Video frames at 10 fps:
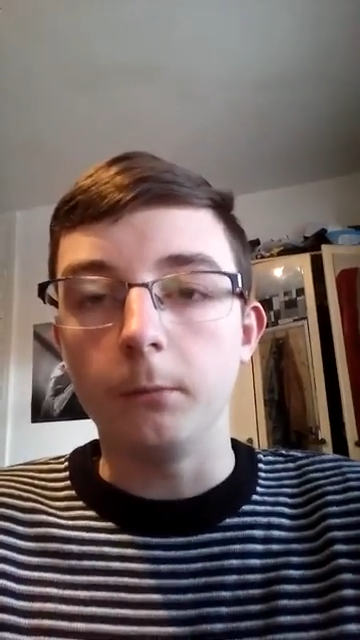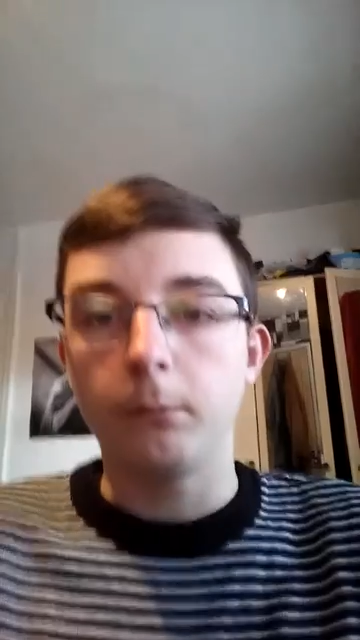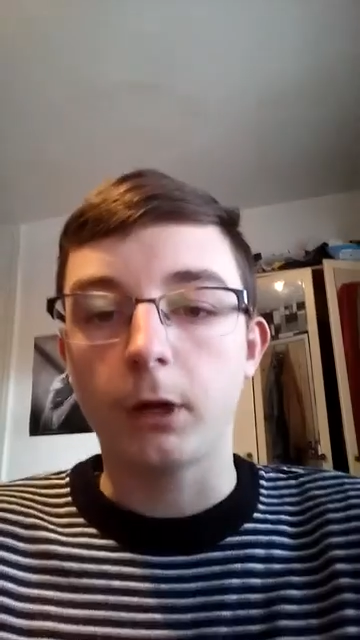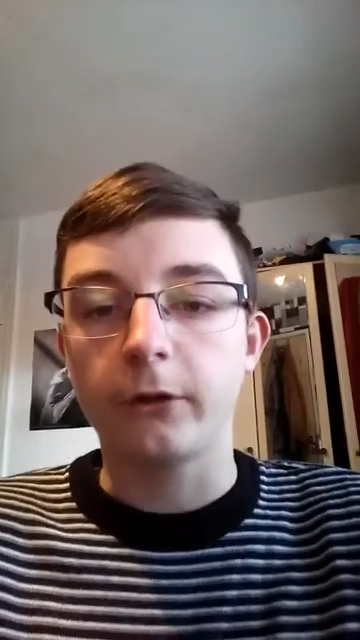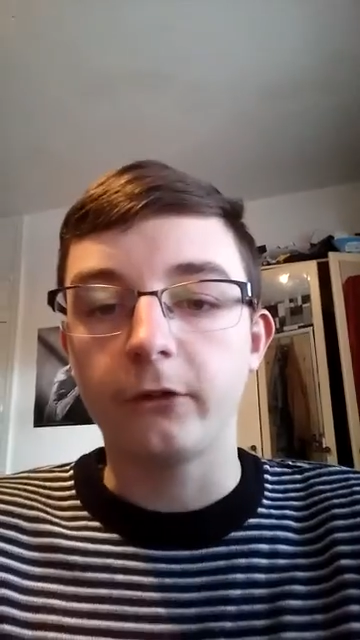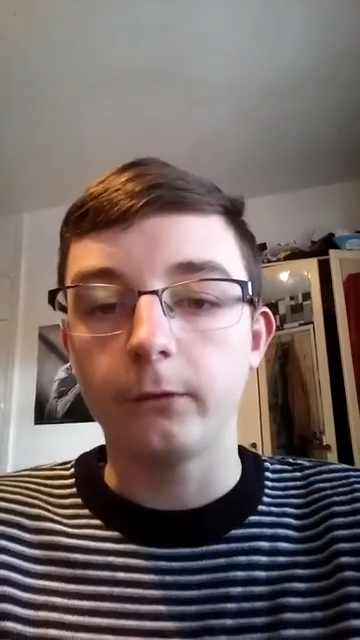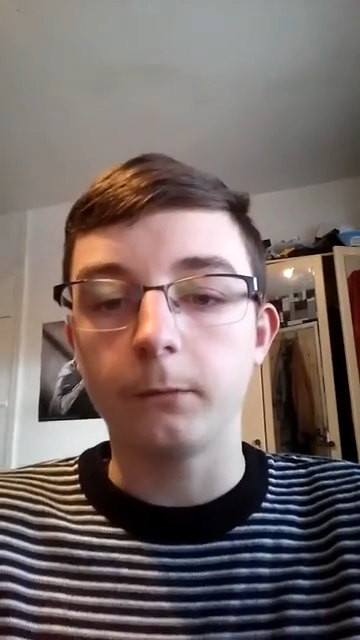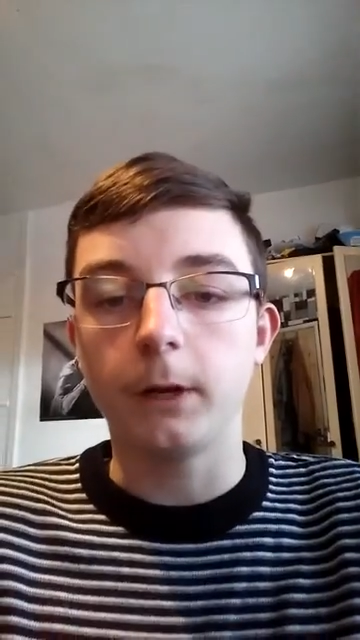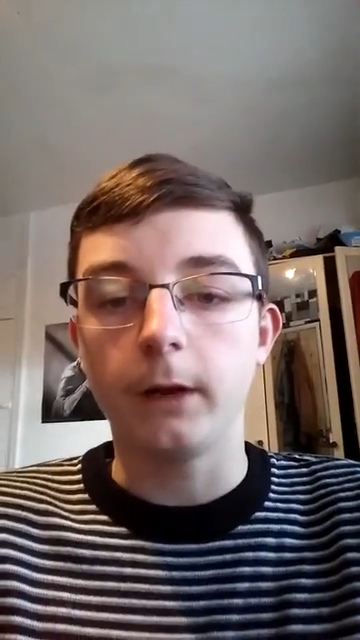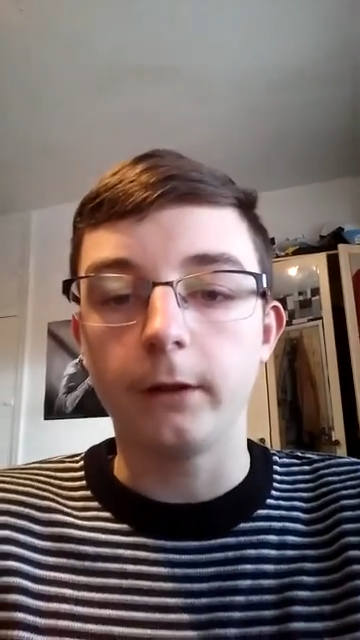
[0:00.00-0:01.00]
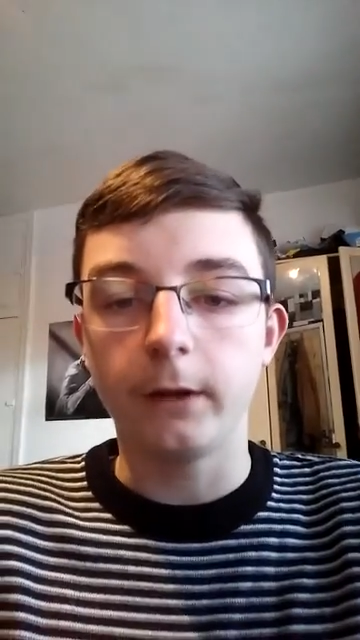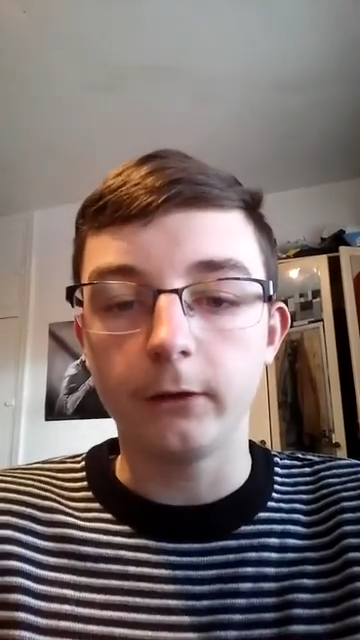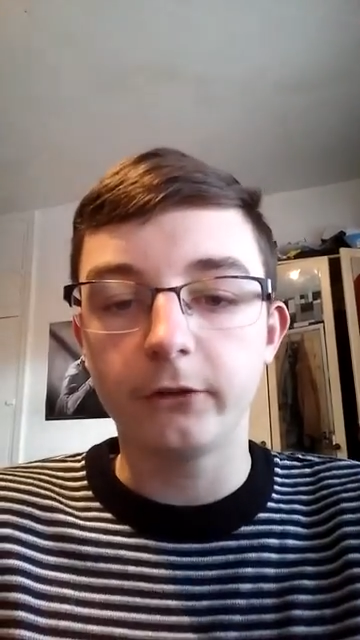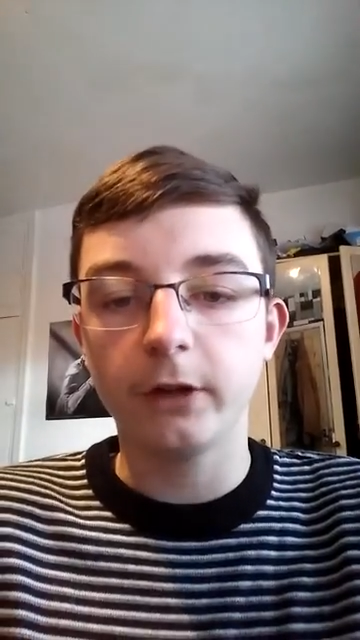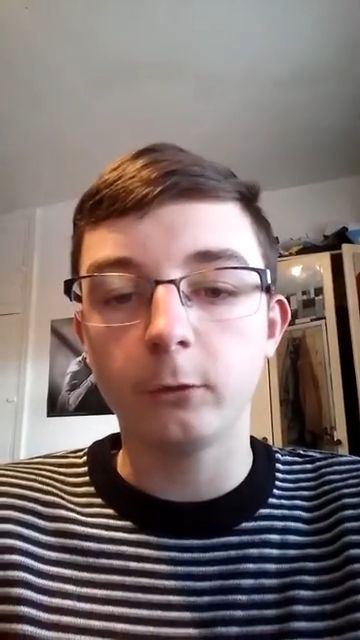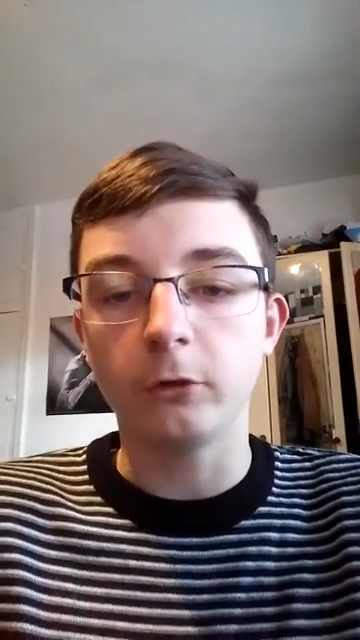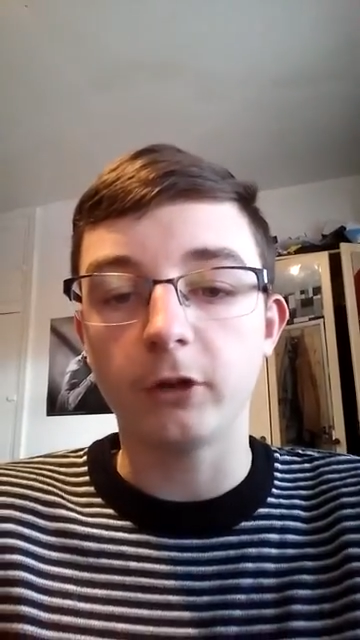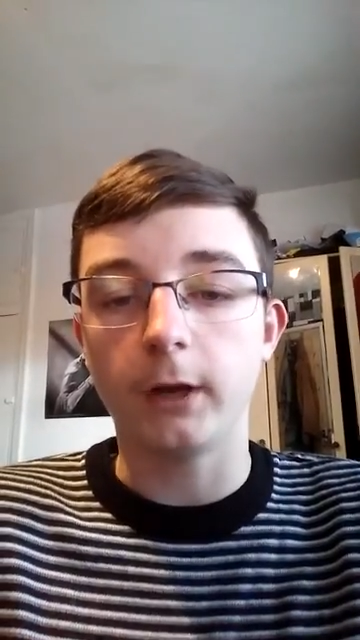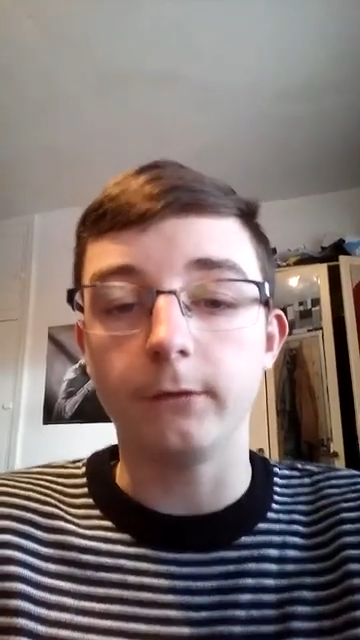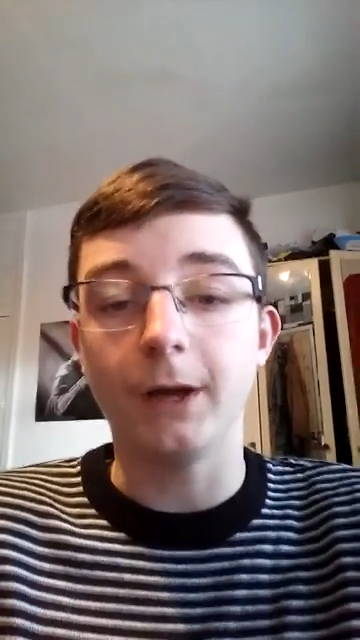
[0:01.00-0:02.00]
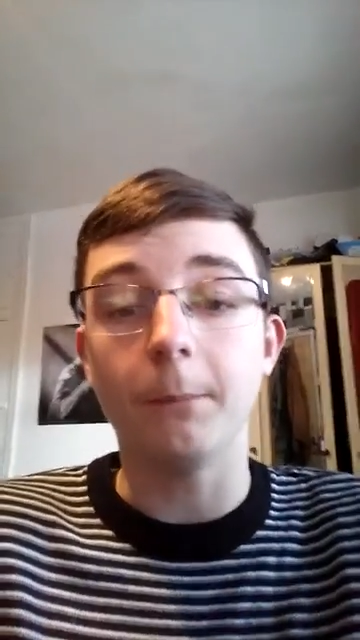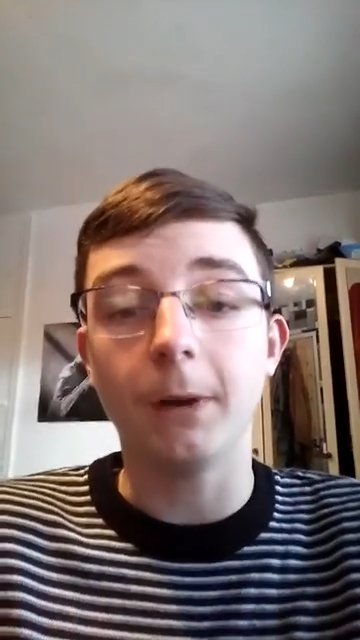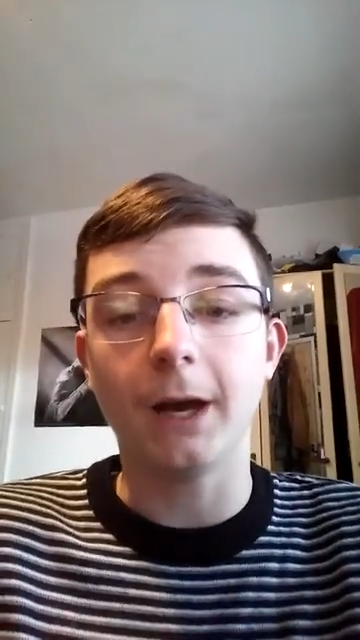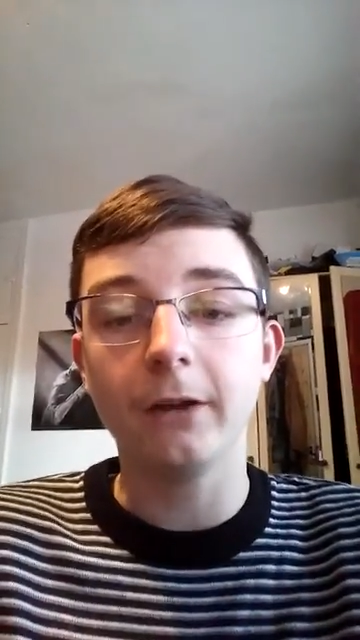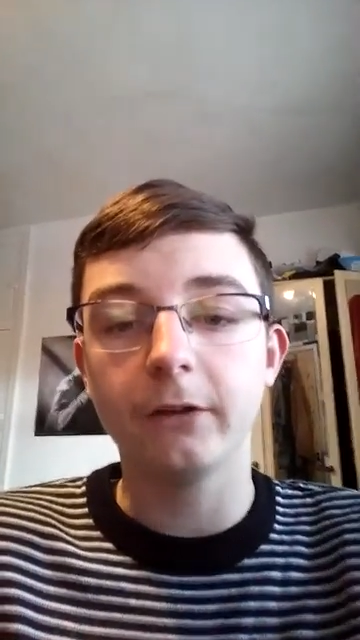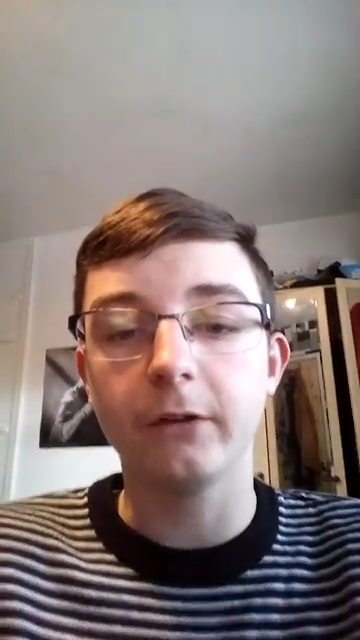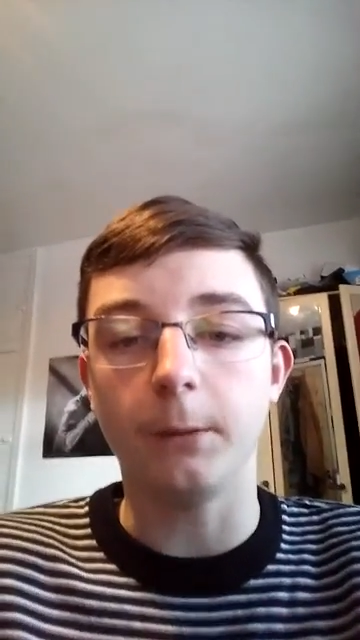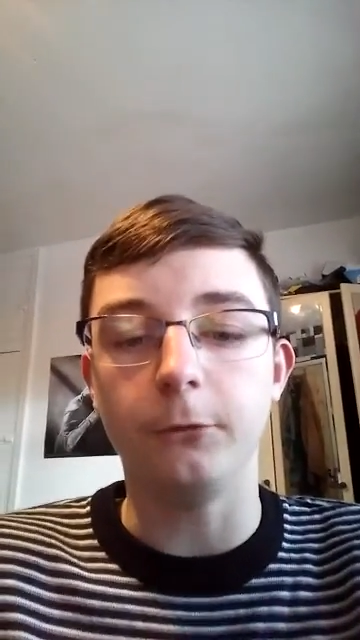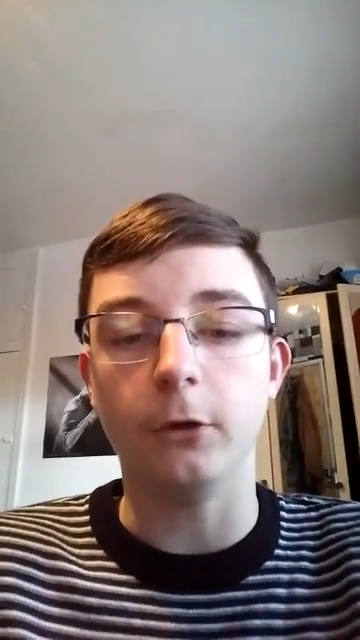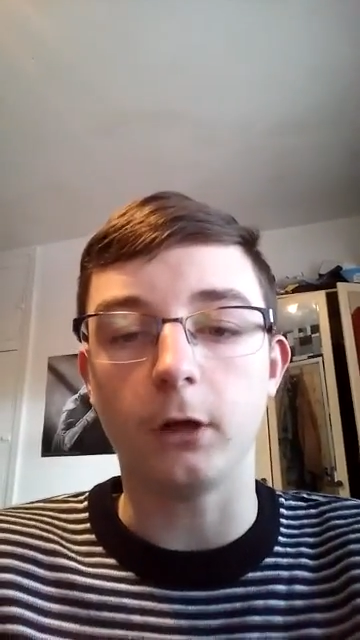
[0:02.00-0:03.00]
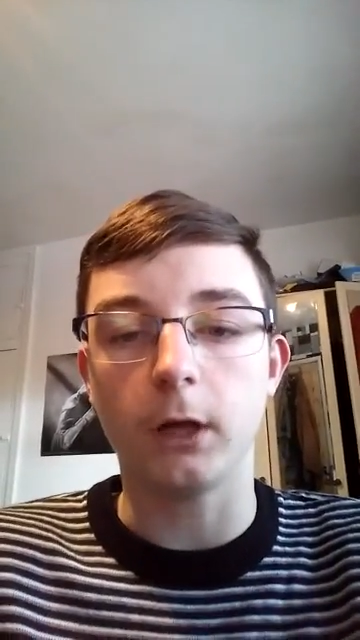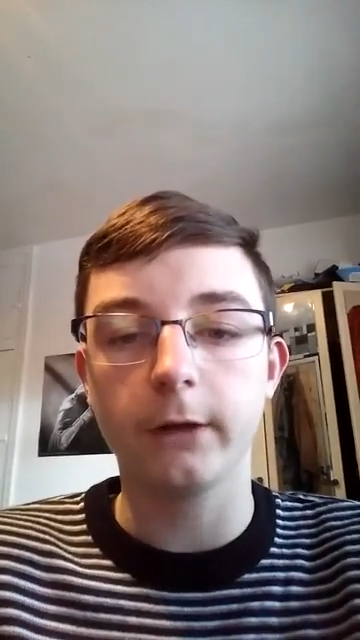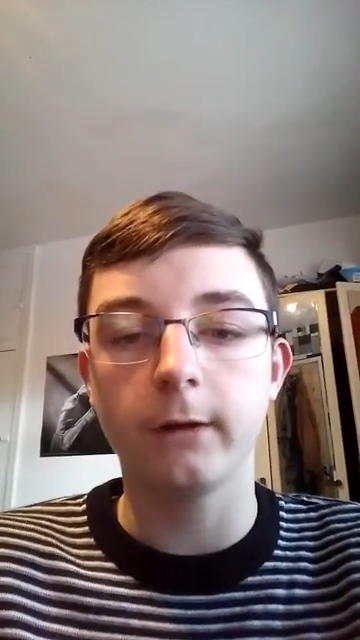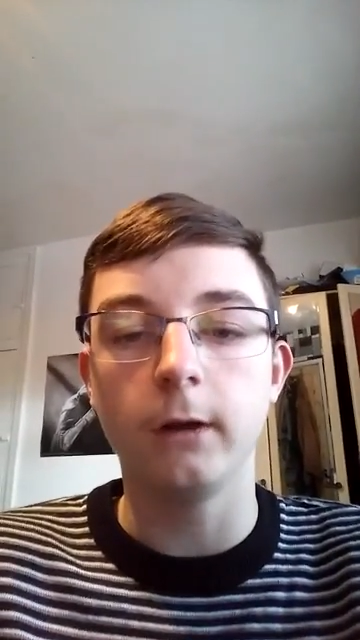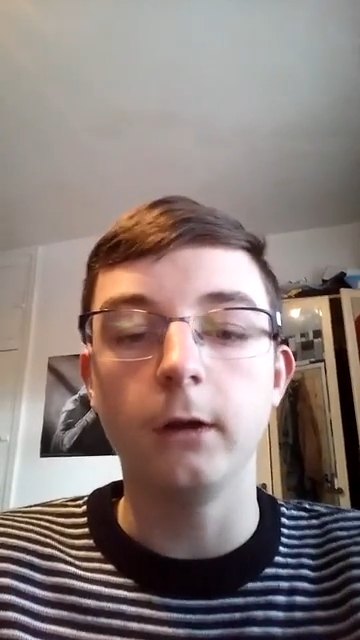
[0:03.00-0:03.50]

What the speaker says: practicing for my theory test, which I have now passed. I'm so glad.